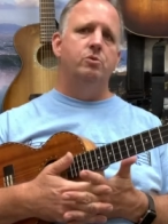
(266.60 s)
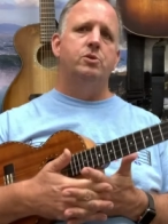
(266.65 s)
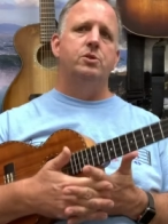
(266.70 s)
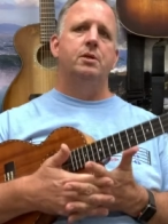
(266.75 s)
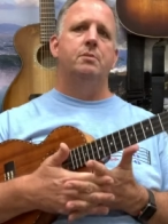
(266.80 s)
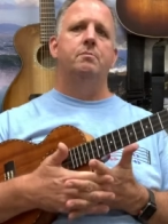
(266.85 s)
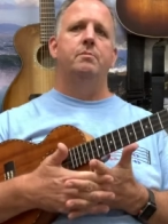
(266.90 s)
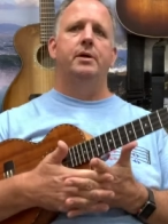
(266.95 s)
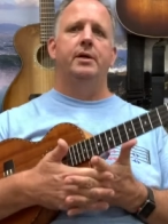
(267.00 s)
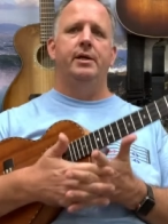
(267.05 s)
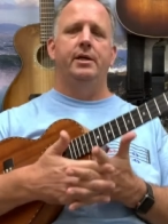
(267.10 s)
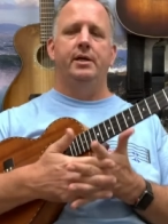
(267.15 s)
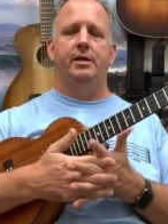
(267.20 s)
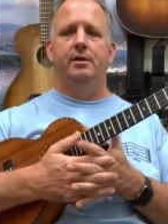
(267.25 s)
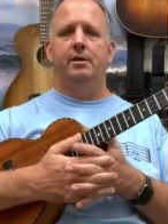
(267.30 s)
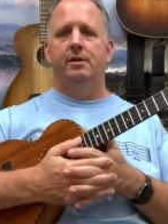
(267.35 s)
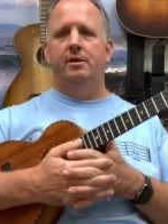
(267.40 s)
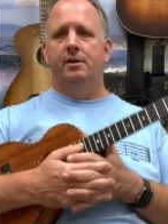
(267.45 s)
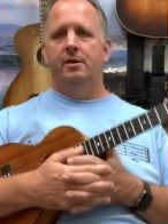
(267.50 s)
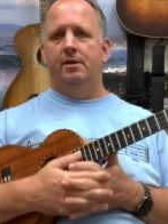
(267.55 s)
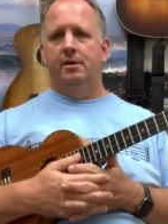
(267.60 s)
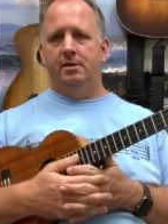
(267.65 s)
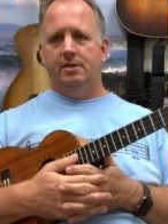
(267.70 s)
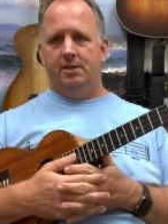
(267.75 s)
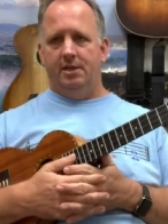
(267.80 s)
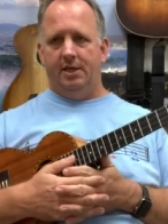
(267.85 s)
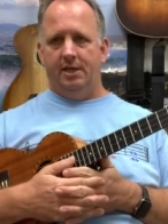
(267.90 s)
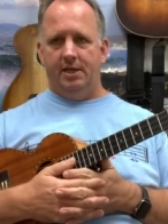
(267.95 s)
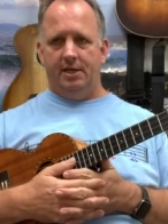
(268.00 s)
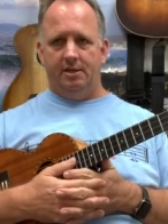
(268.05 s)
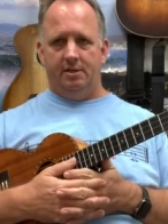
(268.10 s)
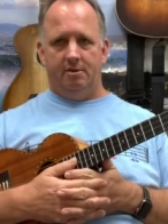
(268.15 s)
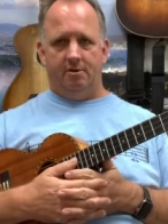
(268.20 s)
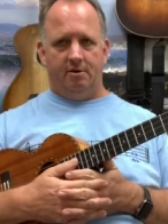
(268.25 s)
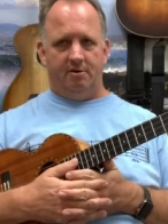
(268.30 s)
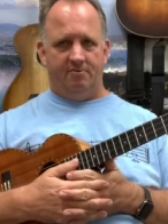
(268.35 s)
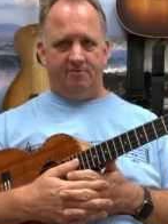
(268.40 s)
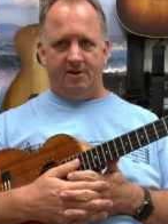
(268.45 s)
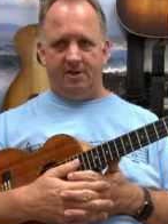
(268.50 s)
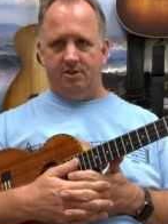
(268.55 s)
somebody to gain their
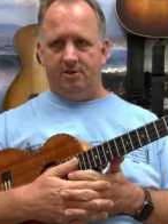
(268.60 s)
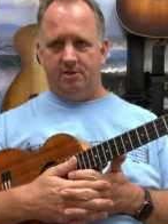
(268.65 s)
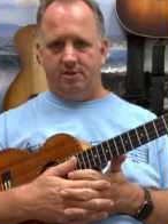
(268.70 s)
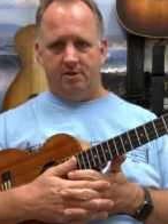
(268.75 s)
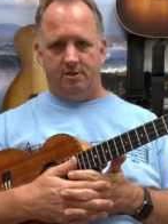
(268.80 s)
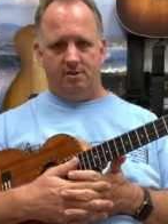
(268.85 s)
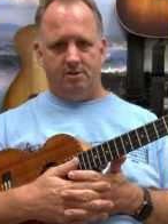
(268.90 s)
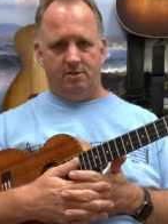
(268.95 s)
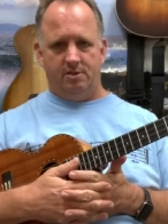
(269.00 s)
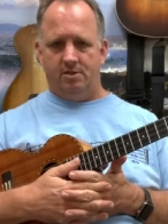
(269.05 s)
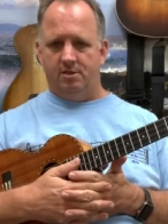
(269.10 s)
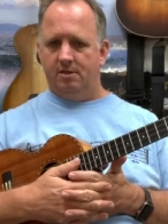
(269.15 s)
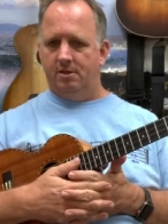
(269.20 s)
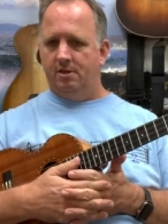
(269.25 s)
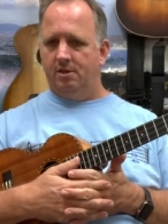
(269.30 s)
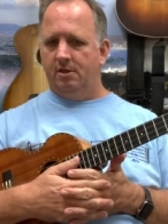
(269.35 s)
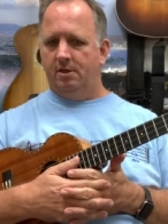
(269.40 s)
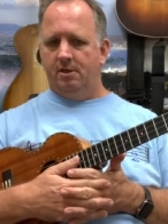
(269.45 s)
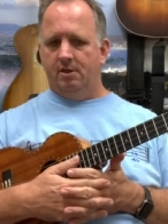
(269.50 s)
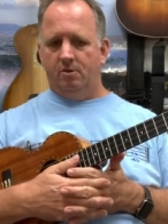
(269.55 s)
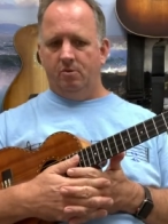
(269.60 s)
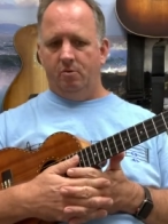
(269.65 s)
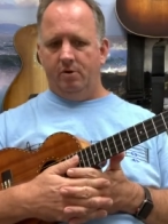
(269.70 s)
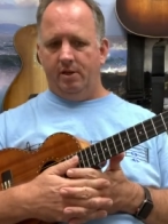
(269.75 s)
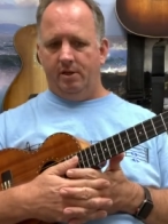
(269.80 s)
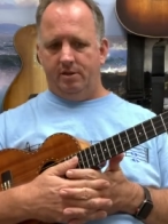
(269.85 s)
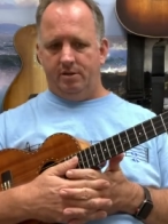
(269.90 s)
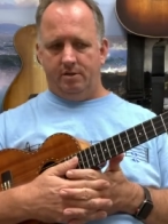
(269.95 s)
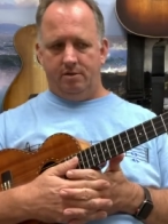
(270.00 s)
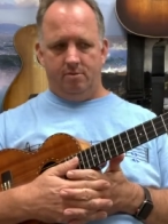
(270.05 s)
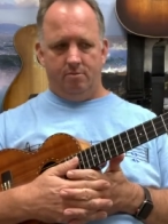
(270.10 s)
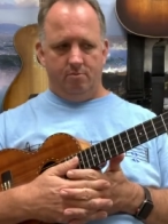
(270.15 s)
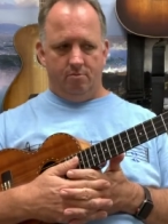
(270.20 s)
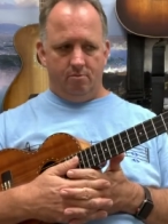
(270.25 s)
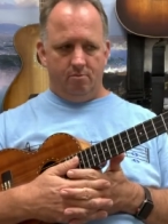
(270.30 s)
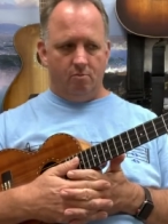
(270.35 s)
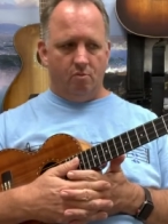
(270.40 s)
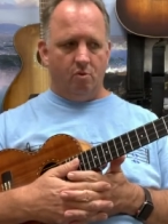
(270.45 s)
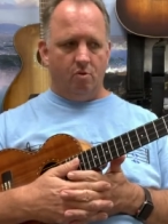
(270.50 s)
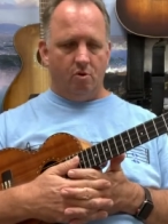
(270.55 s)
affections with
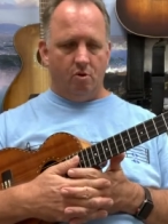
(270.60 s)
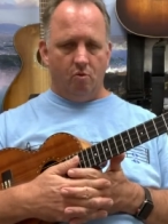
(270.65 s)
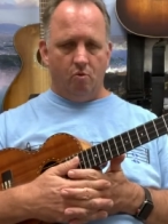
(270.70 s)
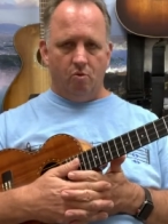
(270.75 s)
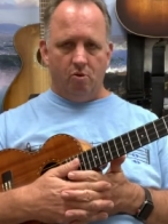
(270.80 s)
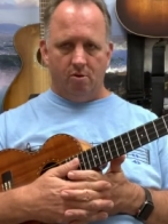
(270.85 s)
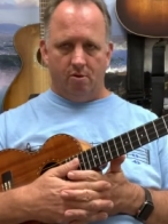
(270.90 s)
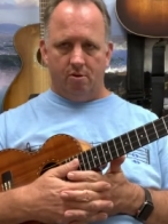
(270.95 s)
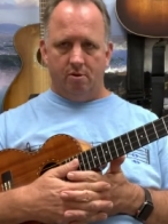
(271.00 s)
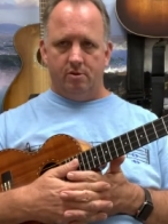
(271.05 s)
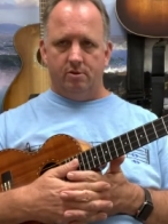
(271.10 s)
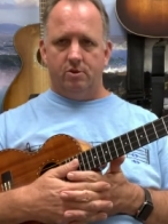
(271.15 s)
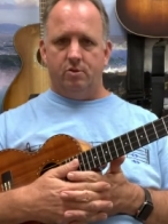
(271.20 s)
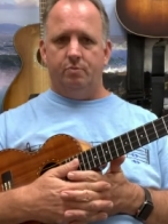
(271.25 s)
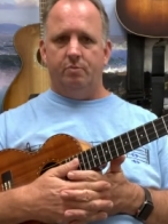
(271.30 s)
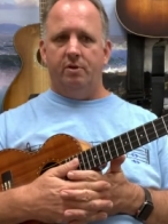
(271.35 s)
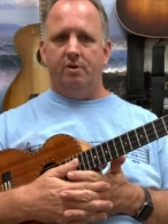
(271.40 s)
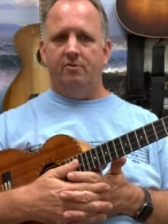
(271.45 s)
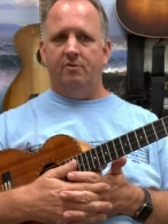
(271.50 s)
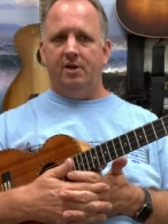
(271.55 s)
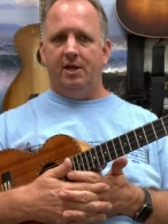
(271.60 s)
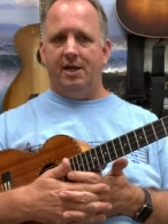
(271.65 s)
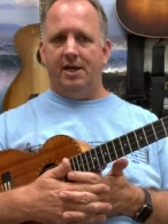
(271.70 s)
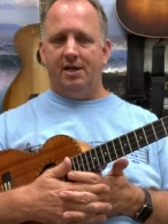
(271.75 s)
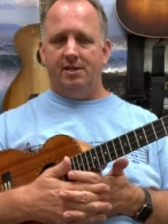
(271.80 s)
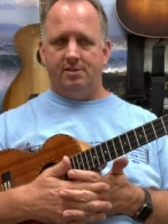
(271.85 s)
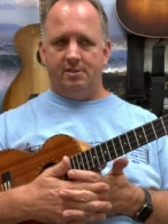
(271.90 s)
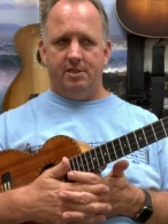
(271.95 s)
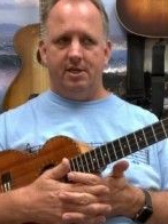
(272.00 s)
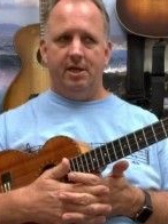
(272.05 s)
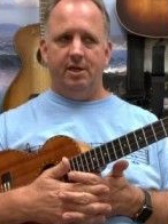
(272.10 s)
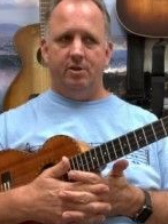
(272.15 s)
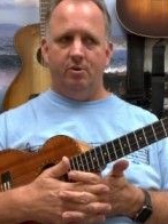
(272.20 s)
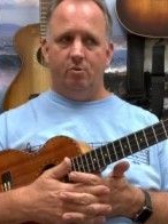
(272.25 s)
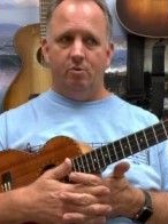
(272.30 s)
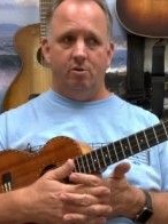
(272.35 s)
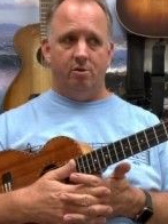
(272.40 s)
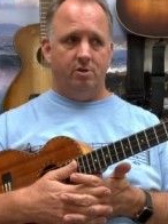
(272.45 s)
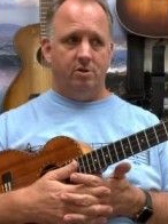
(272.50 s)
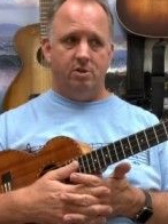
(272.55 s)
more words, but if you can't say the
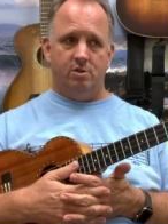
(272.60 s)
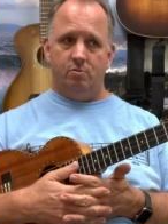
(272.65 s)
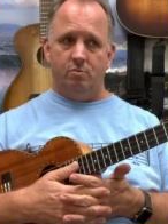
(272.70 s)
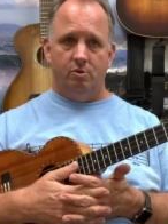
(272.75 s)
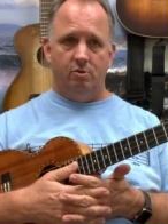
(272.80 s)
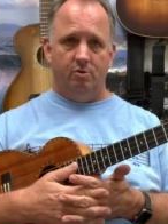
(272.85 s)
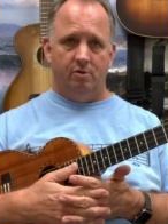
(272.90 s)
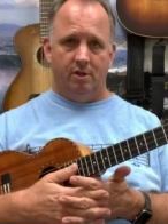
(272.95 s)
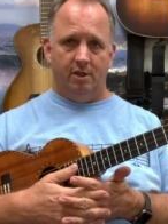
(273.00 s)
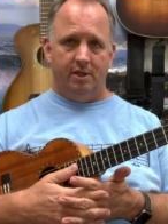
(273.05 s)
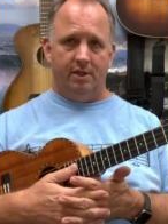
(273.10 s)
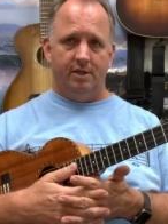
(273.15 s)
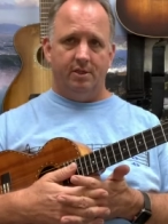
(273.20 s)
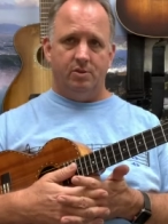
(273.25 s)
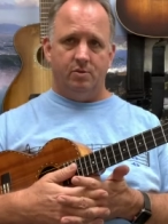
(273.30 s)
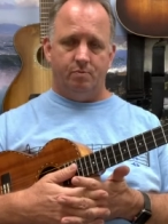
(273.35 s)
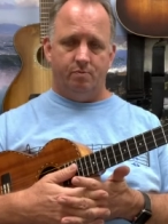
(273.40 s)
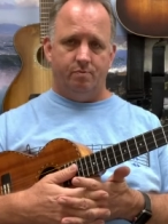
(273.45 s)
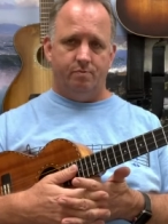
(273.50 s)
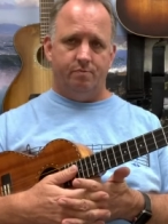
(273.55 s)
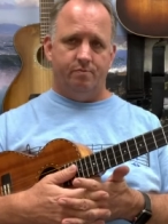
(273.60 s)
word smoothly, it's